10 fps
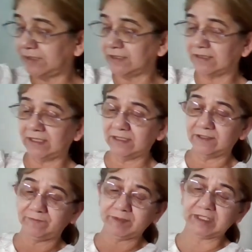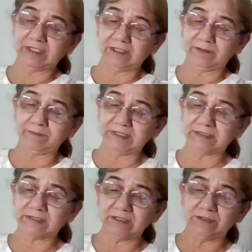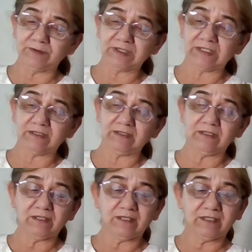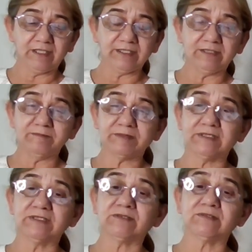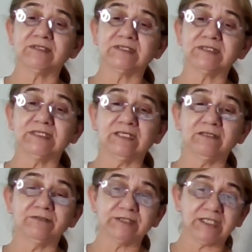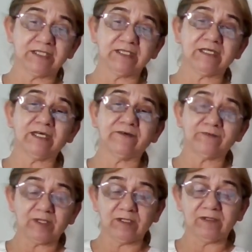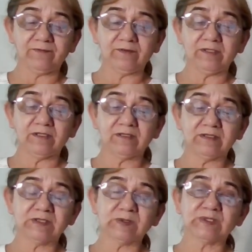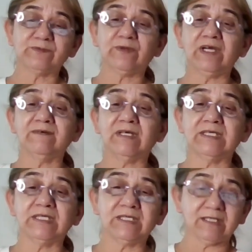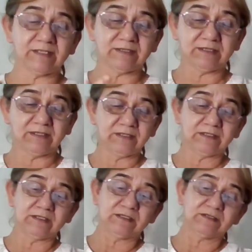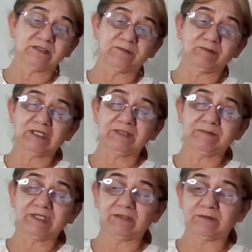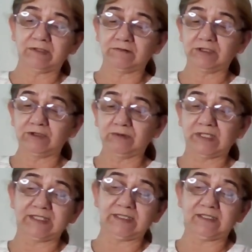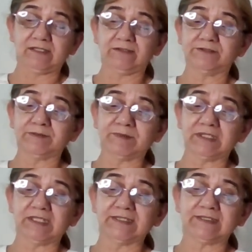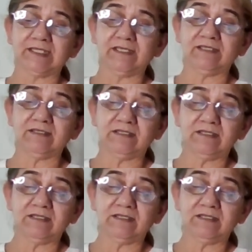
because I love picking up men's clothing items. This is a yellow tag, half off. This was $5.99. I probably paid around $2.99 or something like that.